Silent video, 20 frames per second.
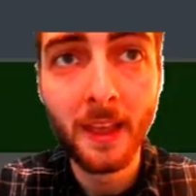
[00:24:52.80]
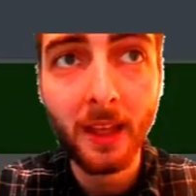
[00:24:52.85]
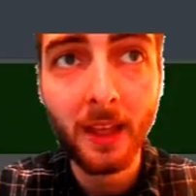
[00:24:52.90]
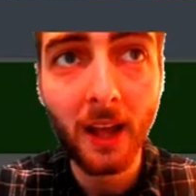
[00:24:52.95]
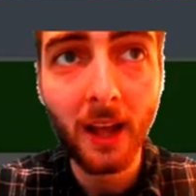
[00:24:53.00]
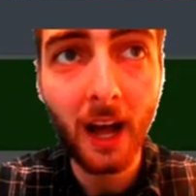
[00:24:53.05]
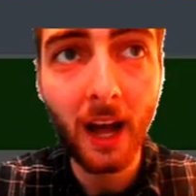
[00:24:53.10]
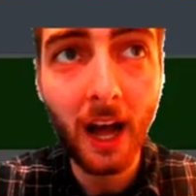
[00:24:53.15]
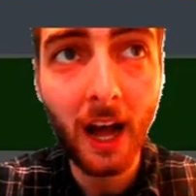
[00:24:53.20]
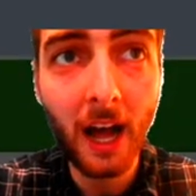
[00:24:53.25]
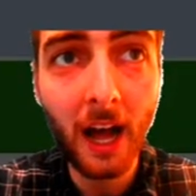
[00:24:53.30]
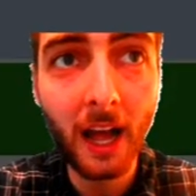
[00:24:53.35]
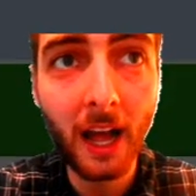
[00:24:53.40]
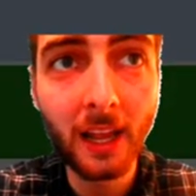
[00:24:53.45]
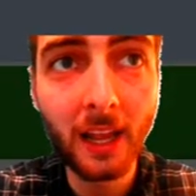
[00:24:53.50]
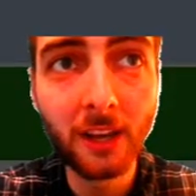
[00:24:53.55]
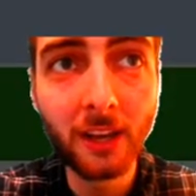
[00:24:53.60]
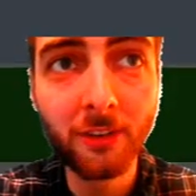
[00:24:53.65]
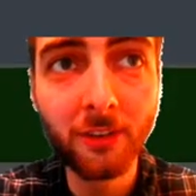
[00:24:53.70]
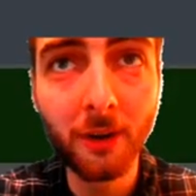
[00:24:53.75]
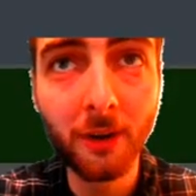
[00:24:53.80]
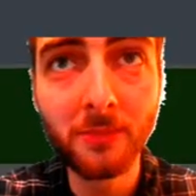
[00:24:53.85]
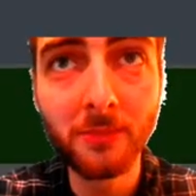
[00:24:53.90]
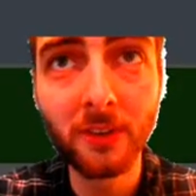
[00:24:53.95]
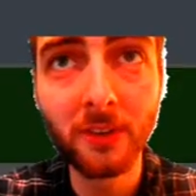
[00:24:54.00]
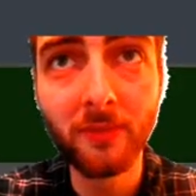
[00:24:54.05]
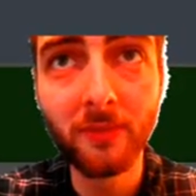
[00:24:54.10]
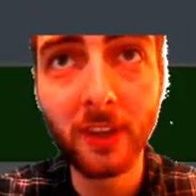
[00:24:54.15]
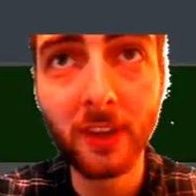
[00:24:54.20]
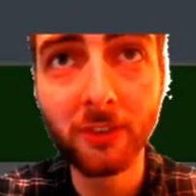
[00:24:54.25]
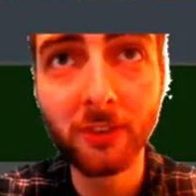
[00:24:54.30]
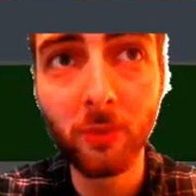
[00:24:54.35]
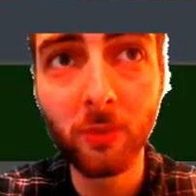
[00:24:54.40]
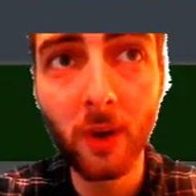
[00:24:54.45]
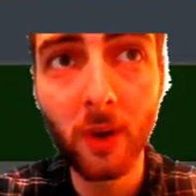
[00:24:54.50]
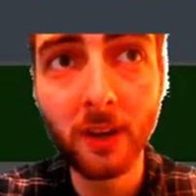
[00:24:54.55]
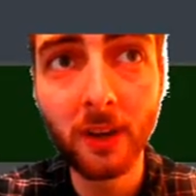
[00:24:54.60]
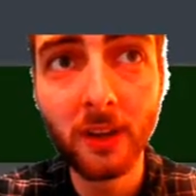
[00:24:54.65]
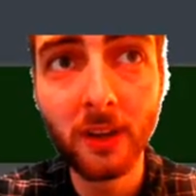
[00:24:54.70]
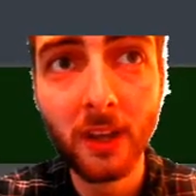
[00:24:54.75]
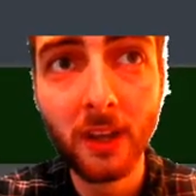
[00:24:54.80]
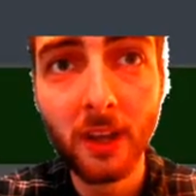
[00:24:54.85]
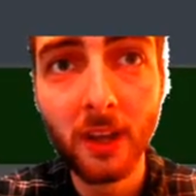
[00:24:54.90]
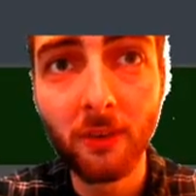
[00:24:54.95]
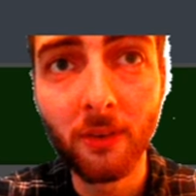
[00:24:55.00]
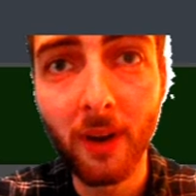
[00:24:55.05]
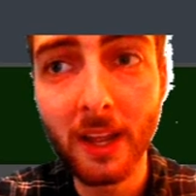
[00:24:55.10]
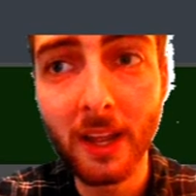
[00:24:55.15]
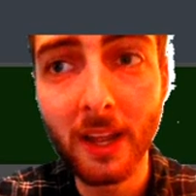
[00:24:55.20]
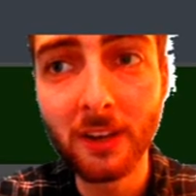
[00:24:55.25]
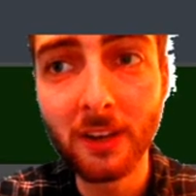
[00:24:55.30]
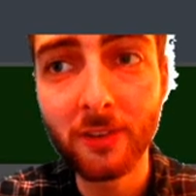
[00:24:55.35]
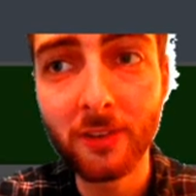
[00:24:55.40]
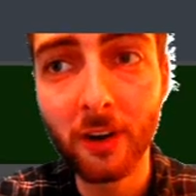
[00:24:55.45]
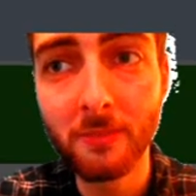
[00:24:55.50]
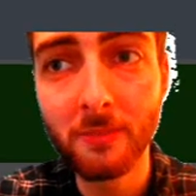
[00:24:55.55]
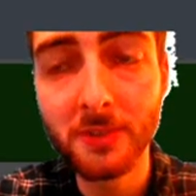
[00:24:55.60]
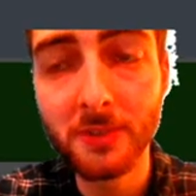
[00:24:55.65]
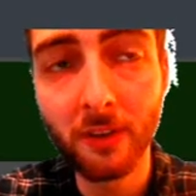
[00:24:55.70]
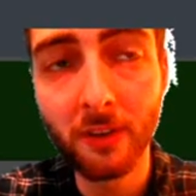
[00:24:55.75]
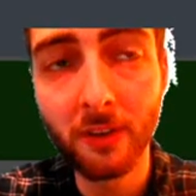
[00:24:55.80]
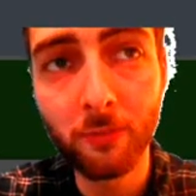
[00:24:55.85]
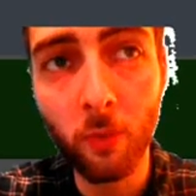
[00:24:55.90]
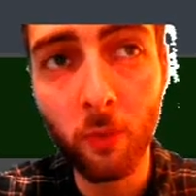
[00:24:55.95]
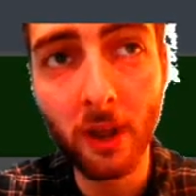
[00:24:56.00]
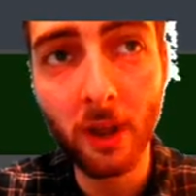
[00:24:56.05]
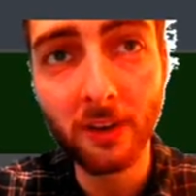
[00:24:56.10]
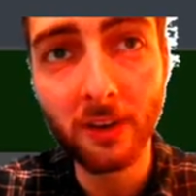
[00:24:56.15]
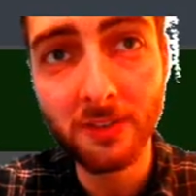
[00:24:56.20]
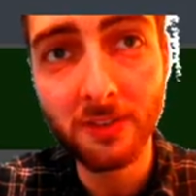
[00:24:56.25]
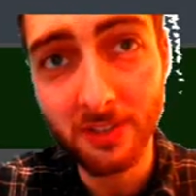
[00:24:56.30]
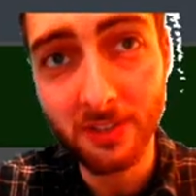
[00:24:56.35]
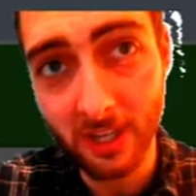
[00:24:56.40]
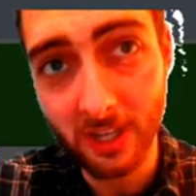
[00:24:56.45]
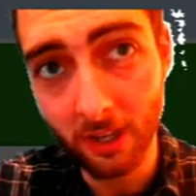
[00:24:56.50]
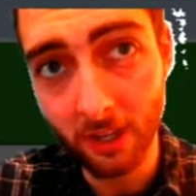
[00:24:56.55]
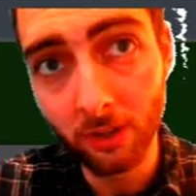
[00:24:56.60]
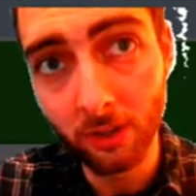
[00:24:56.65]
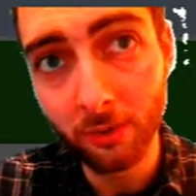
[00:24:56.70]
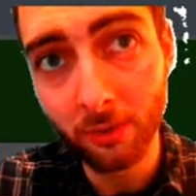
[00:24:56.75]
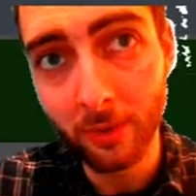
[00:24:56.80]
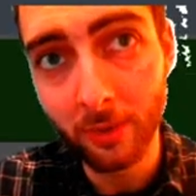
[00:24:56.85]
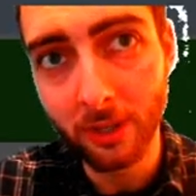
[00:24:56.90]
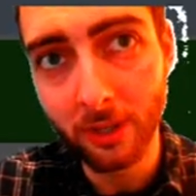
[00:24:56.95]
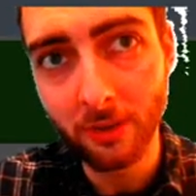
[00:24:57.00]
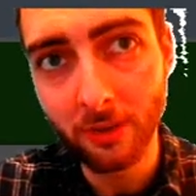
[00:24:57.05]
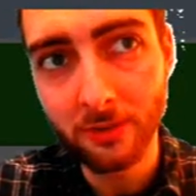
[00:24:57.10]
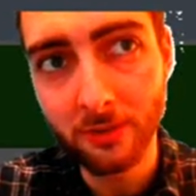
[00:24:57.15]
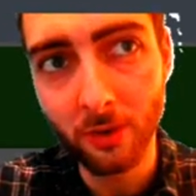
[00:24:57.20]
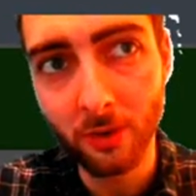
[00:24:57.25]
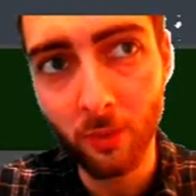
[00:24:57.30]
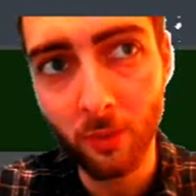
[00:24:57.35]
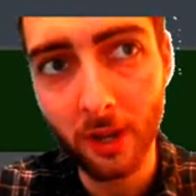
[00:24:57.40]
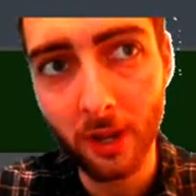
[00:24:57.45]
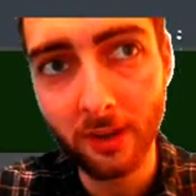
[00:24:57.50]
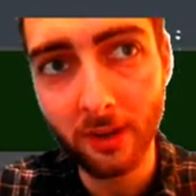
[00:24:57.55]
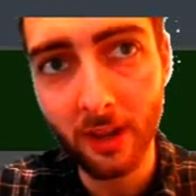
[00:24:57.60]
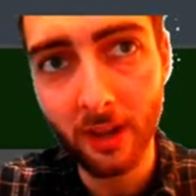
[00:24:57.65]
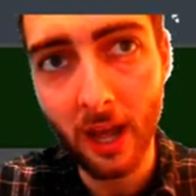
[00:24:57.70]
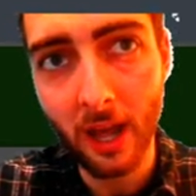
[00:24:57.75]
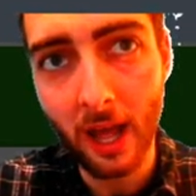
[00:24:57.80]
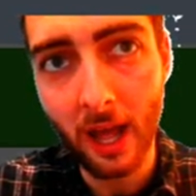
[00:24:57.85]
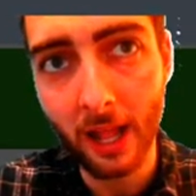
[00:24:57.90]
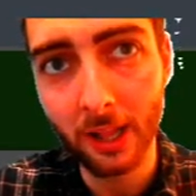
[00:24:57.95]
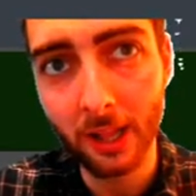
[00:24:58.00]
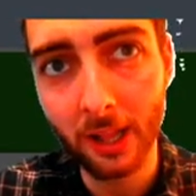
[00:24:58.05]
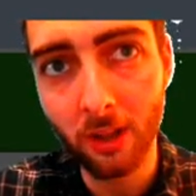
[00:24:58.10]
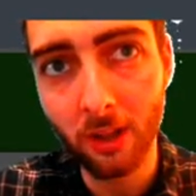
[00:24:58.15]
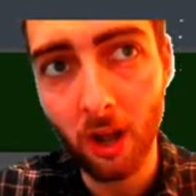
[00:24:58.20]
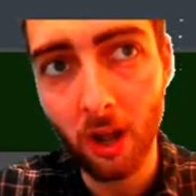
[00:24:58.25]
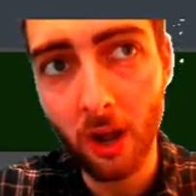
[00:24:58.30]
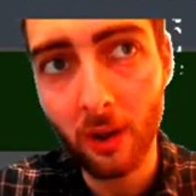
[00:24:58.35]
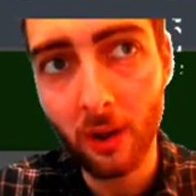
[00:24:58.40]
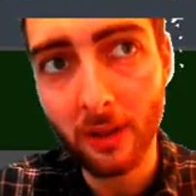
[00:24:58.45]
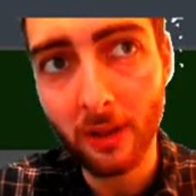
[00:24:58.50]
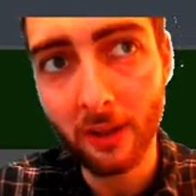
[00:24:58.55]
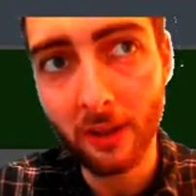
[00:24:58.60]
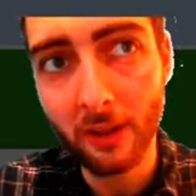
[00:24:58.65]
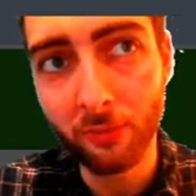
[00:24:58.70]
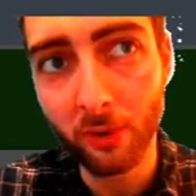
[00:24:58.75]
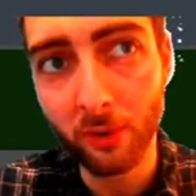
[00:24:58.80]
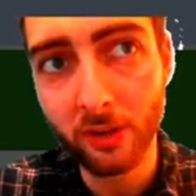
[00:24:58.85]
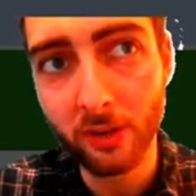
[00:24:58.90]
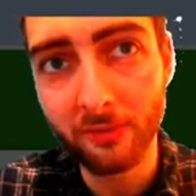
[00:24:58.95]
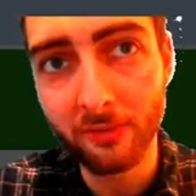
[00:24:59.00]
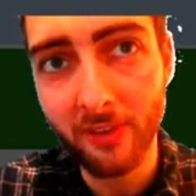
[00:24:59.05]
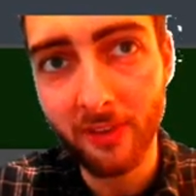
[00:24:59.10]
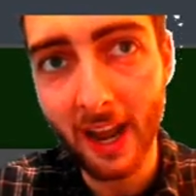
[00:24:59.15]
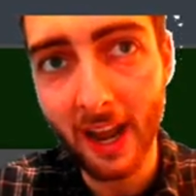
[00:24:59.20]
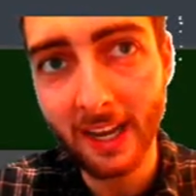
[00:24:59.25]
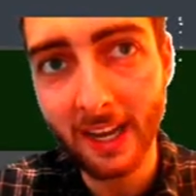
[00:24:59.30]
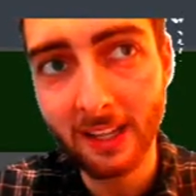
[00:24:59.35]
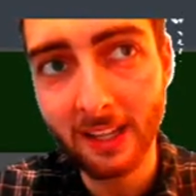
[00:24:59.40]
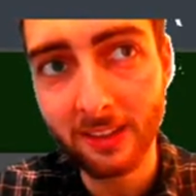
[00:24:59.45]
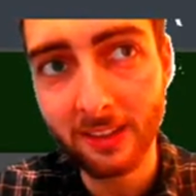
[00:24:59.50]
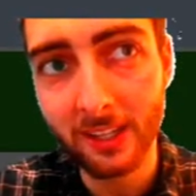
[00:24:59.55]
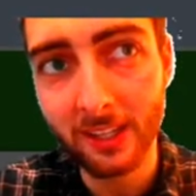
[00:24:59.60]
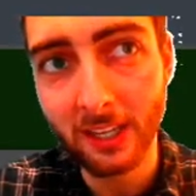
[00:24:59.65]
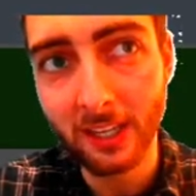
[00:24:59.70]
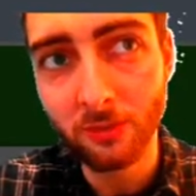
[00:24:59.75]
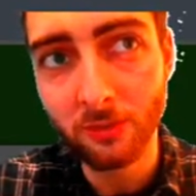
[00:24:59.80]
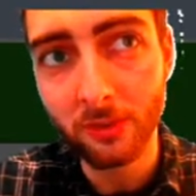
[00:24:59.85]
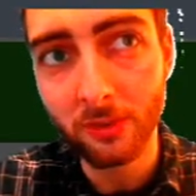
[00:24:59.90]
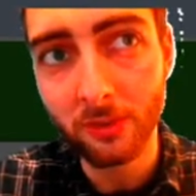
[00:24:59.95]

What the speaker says: In terms of this one, right? In terms of what skill do we use, or what law? If we're dividing things with the